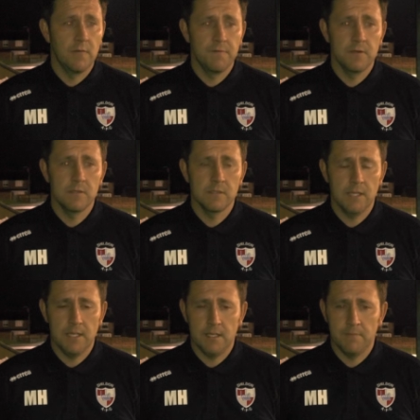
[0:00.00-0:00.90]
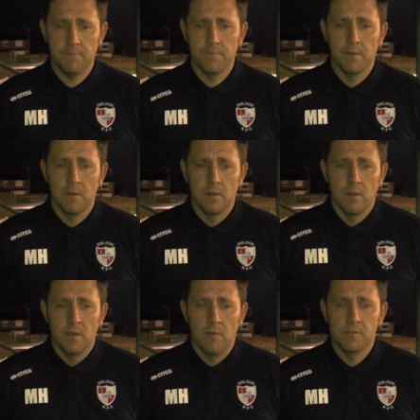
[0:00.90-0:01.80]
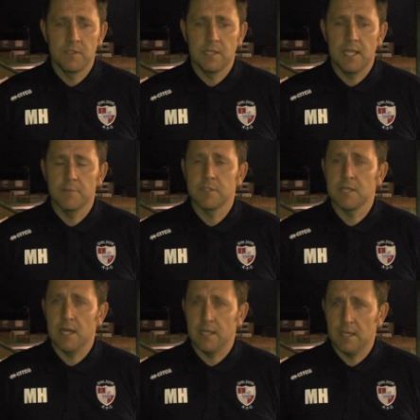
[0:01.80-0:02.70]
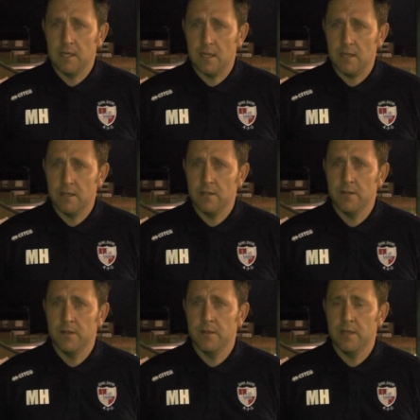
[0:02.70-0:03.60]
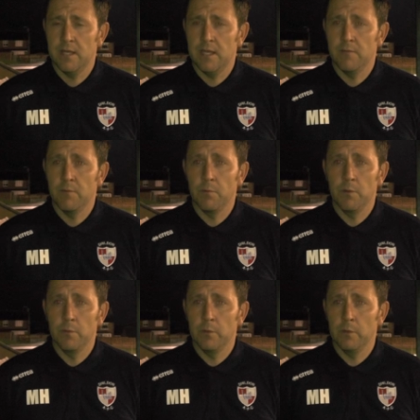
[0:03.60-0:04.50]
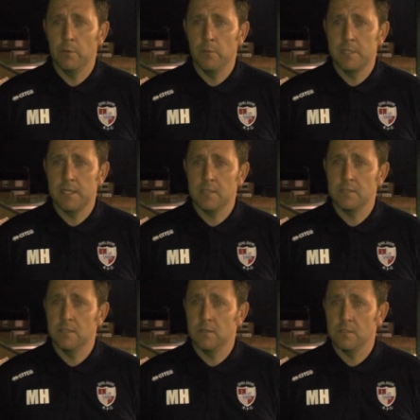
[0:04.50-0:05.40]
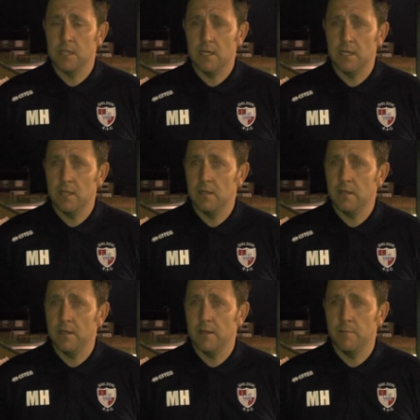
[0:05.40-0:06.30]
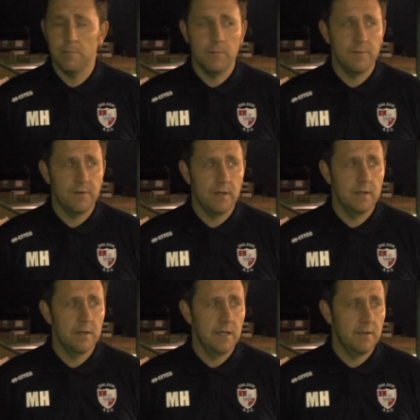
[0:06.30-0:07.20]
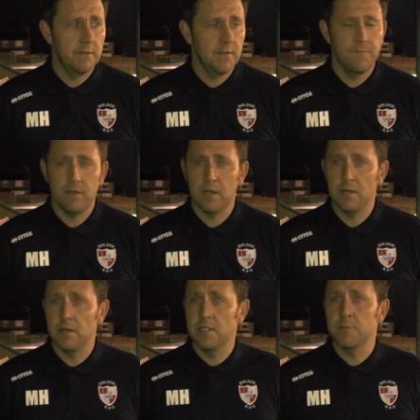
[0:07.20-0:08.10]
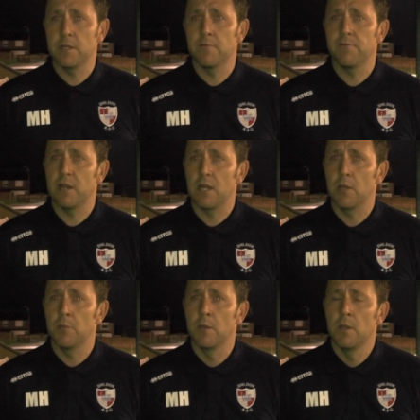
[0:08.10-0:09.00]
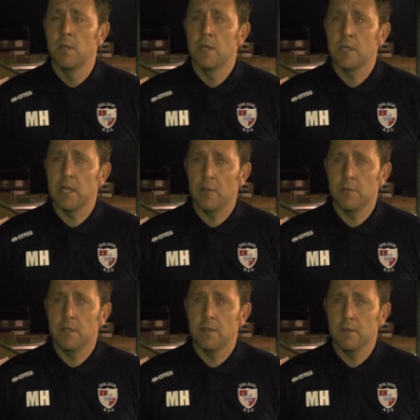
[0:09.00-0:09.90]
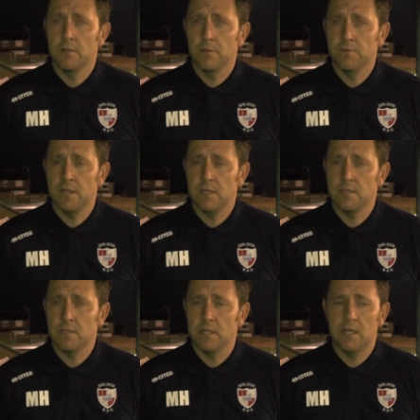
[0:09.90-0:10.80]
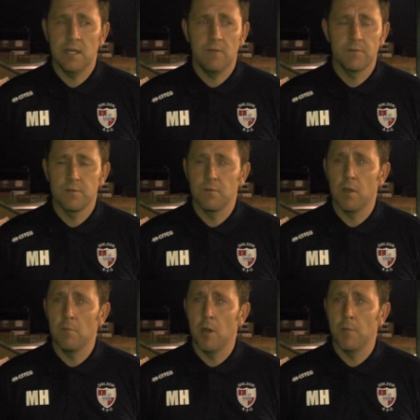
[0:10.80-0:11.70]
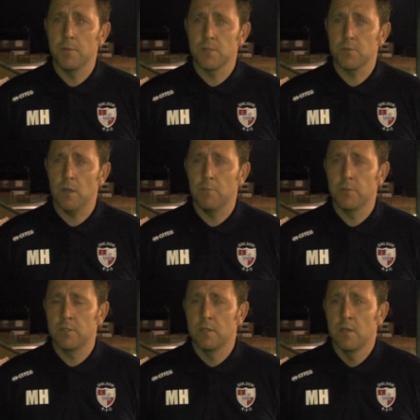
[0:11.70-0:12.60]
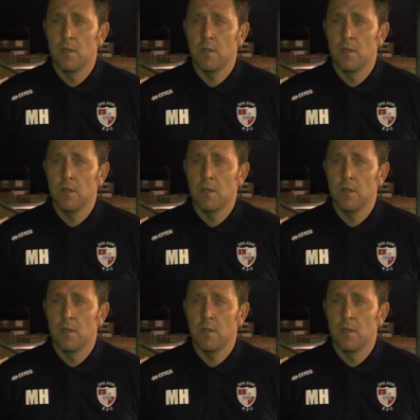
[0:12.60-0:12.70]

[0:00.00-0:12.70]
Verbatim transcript: confidence. Um, obviously, the games are starting to get harder. Uh, we, will we'll, we'll be tested on Saturday. Um, my friend uh, Dave Frecklin, he's bringing Frickley up. That'll be a, a tough test. And then uh, obviously we've got Morpeth as well. But